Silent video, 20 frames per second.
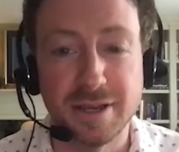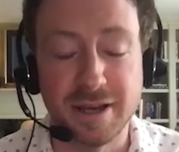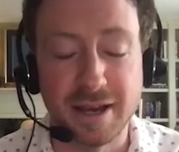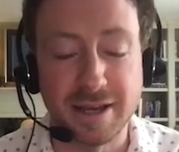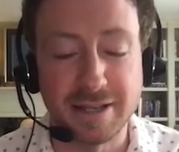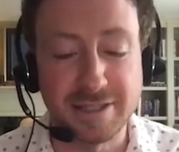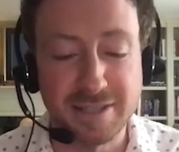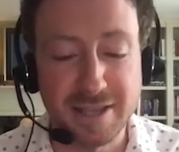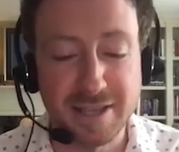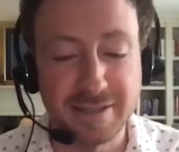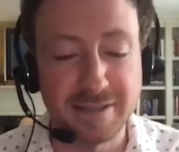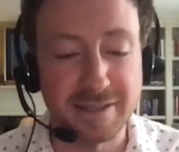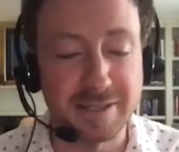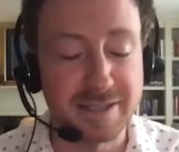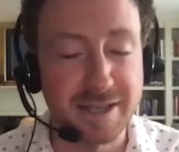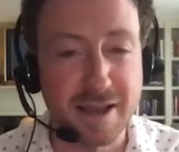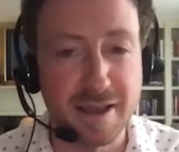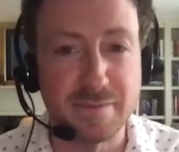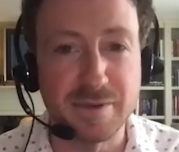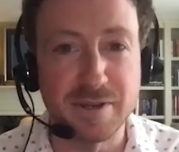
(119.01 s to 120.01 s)
I said at the
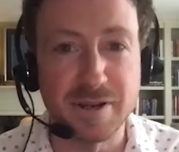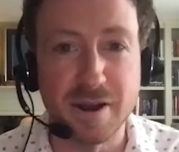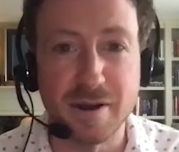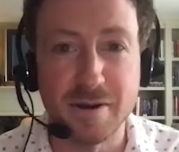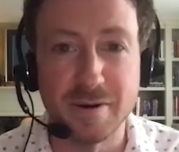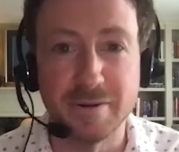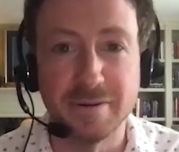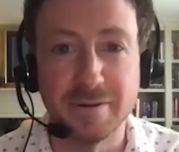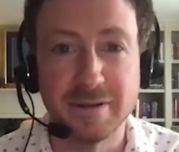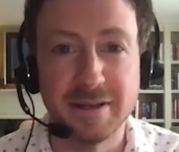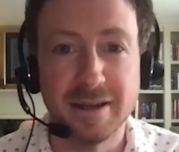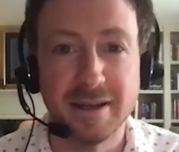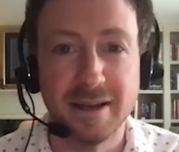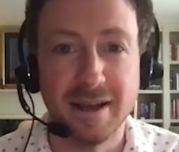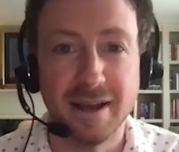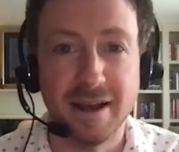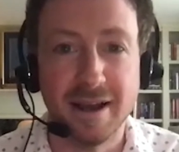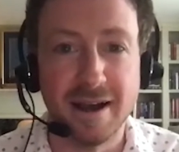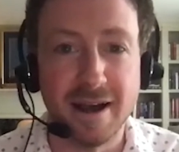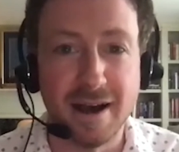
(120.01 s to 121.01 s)
time,
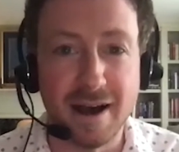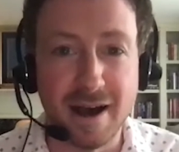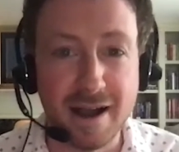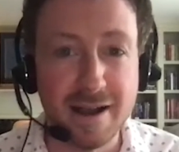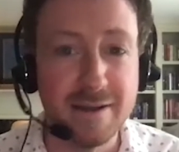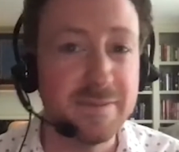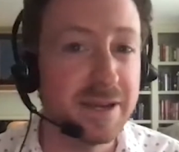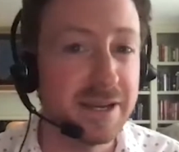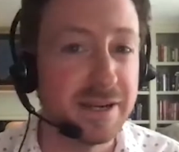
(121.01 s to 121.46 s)
I'm going